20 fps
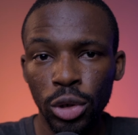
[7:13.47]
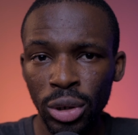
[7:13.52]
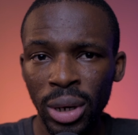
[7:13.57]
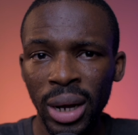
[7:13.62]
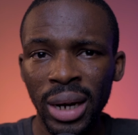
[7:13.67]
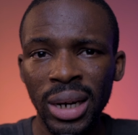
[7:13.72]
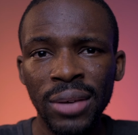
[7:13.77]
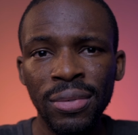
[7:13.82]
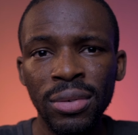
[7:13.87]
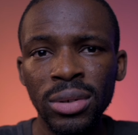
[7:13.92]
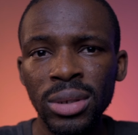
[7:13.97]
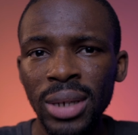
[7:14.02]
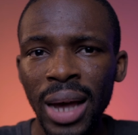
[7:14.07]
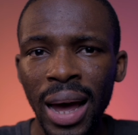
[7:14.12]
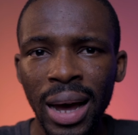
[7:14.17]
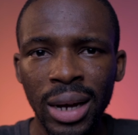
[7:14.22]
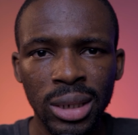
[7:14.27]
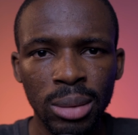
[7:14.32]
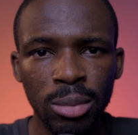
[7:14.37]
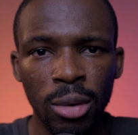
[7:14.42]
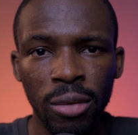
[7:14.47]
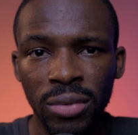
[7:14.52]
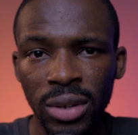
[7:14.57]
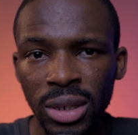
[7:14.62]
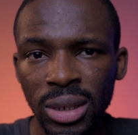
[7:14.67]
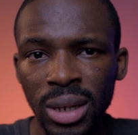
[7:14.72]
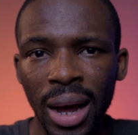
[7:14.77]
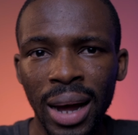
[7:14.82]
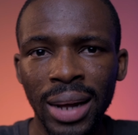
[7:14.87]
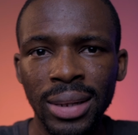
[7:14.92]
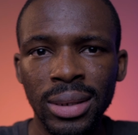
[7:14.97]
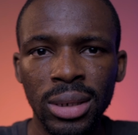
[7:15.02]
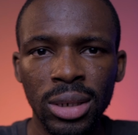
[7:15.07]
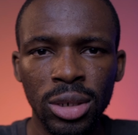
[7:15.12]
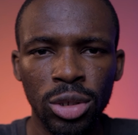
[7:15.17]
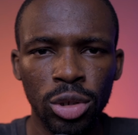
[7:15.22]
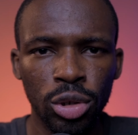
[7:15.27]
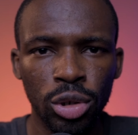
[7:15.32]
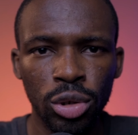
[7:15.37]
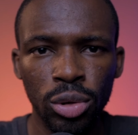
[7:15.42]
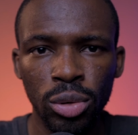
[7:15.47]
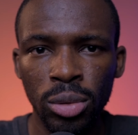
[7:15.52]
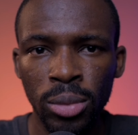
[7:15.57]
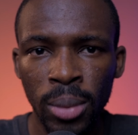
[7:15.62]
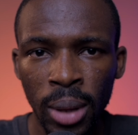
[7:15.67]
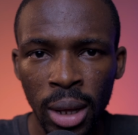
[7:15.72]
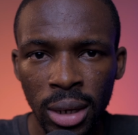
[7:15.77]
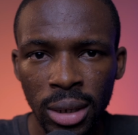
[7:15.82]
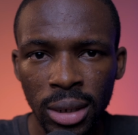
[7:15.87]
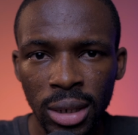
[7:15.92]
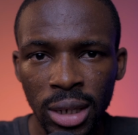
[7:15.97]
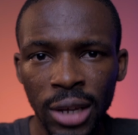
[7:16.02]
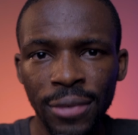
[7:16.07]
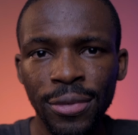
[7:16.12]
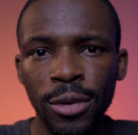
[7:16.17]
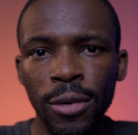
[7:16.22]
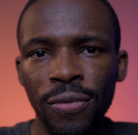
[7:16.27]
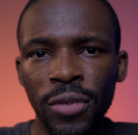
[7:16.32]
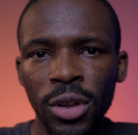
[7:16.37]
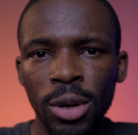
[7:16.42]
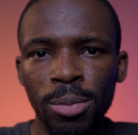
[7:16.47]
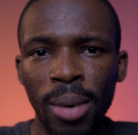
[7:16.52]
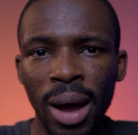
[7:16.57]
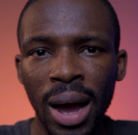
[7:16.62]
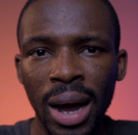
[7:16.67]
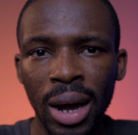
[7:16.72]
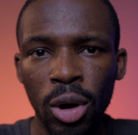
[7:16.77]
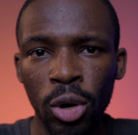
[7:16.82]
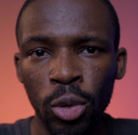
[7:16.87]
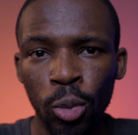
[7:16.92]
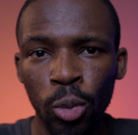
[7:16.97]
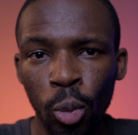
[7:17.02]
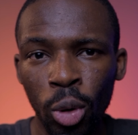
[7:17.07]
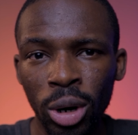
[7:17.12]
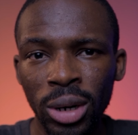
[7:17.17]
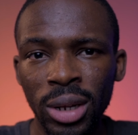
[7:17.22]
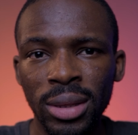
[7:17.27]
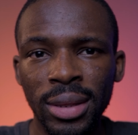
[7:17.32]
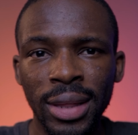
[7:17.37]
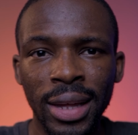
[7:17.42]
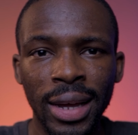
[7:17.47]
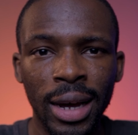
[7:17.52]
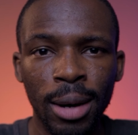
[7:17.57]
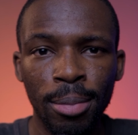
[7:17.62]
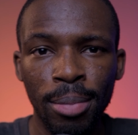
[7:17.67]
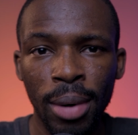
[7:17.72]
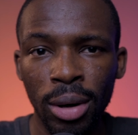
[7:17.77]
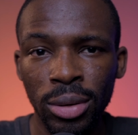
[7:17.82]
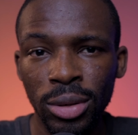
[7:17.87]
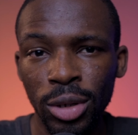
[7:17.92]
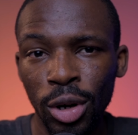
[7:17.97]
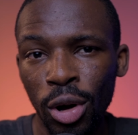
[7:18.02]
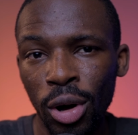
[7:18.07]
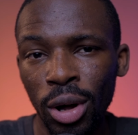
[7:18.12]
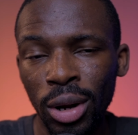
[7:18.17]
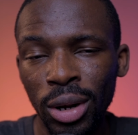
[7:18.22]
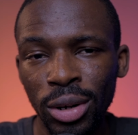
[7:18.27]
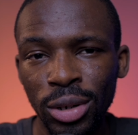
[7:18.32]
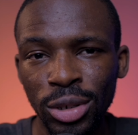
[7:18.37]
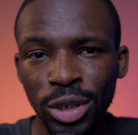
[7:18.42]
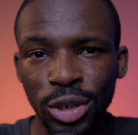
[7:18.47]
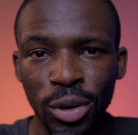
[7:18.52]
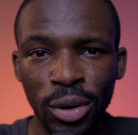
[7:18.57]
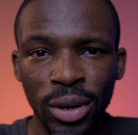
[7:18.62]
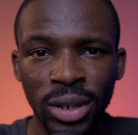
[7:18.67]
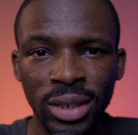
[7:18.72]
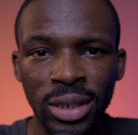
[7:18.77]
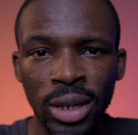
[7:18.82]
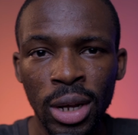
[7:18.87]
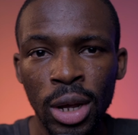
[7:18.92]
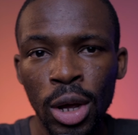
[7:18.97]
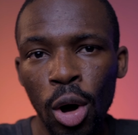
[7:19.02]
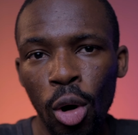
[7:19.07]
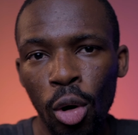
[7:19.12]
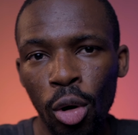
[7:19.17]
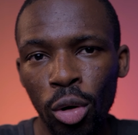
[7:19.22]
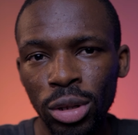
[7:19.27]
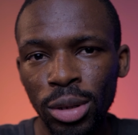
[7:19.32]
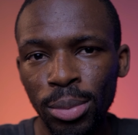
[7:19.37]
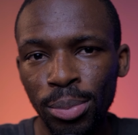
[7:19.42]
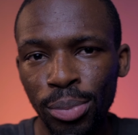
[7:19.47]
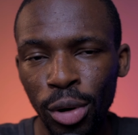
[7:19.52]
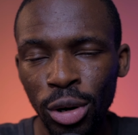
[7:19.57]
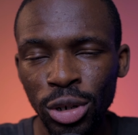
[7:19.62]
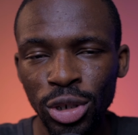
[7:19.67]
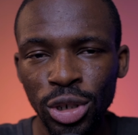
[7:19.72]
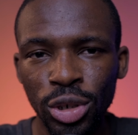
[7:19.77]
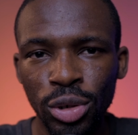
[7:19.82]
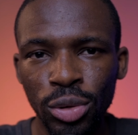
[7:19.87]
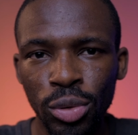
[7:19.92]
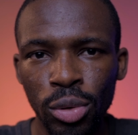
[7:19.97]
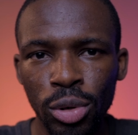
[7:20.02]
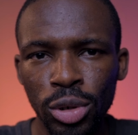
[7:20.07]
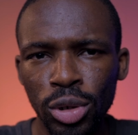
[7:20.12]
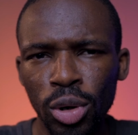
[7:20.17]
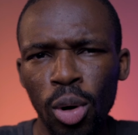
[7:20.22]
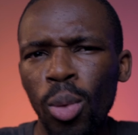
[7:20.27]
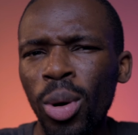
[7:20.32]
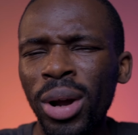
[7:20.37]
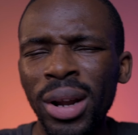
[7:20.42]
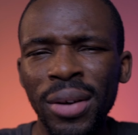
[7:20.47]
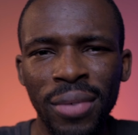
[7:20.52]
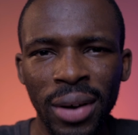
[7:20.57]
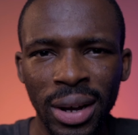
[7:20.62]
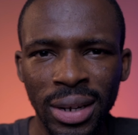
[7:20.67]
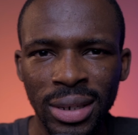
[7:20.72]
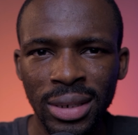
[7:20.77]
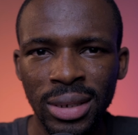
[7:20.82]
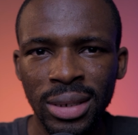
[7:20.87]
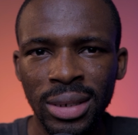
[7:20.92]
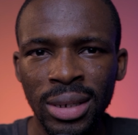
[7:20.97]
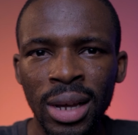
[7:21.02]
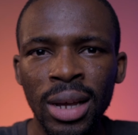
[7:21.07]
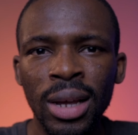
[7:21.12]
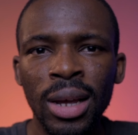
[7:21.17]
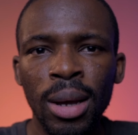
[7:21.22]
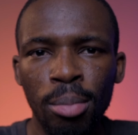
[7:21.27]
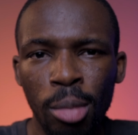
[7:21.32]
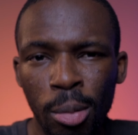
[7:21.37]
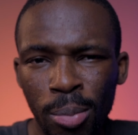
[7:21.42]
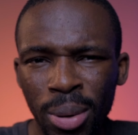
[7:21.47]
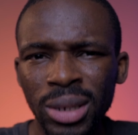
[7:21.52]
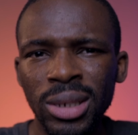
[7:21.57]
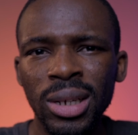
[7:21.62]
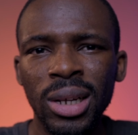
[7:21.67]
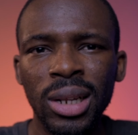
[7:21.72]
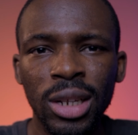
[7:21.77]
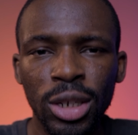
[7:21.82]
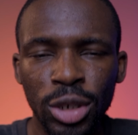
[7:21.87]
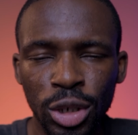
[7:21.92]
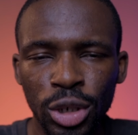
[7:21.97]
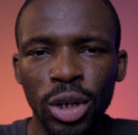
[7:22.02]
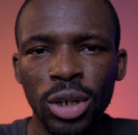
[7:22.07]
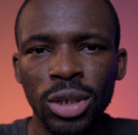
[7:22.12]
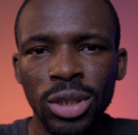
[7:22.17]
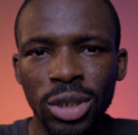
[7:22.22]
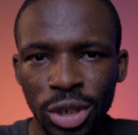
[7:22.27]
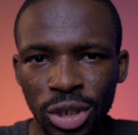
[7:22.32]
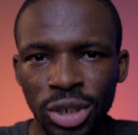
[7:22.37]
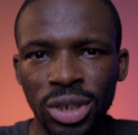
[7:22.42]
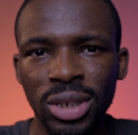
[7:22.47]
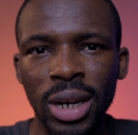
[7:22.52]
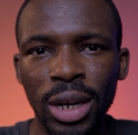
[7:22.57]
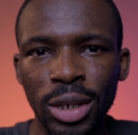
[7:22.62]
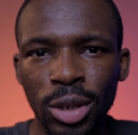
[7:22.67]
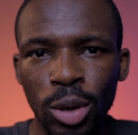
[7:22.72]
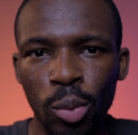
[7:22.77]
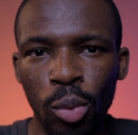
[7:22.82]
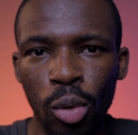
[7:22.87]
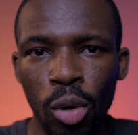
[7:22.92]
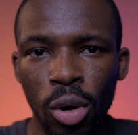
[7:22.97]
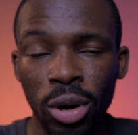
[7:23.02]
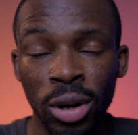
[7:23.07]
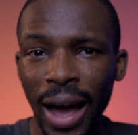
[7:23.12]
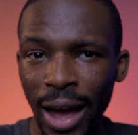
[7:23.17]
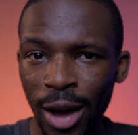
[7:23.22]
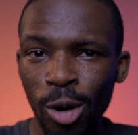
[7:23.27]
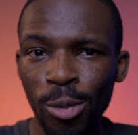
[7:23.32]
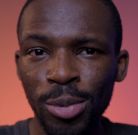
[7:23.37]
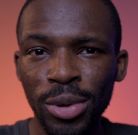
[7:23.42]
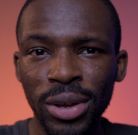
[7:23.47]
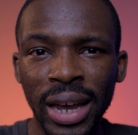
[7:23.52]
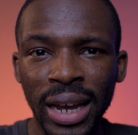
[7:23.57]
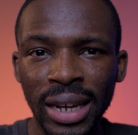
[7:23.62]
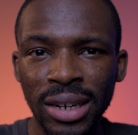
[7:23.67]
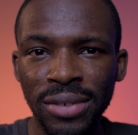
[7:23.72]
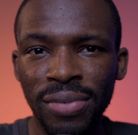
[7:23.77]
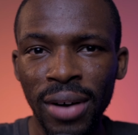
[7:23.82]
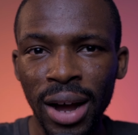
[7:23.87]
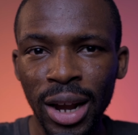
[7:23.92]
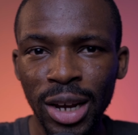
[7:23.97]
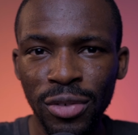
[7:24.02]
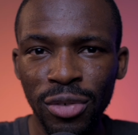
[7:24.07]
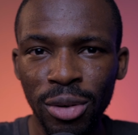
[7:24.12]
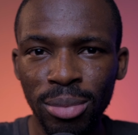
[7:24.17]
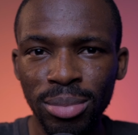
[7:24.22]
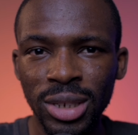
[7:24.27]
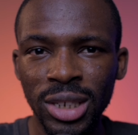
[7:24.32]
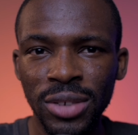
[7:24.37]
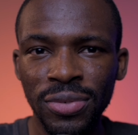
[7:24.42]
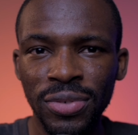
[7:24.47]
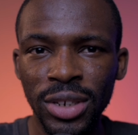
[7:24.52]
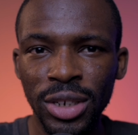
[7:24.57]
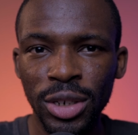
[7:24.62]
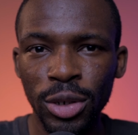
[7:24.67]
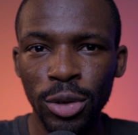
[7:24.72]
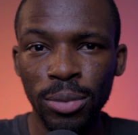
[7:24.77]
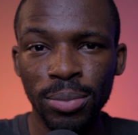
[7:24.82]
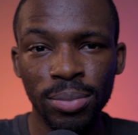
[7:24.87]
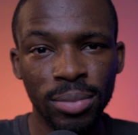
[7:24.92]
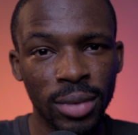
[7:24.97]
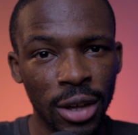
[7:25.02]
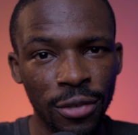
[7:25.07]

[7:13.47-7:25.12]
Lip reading: You can even tag some of these artists to give you feedback on what they think about the color choice or the brush strokes or whatever it is, but basically just share your work. I hope you gained value from this video.